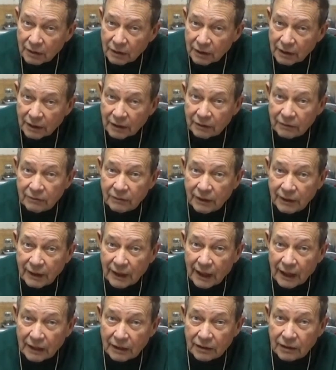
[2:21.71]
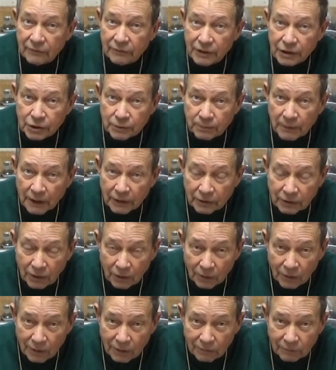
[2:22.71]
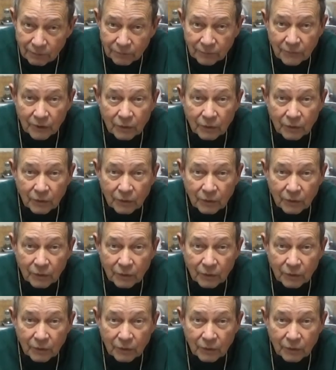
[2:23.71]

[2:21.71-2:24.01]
in the island of Hispaniola,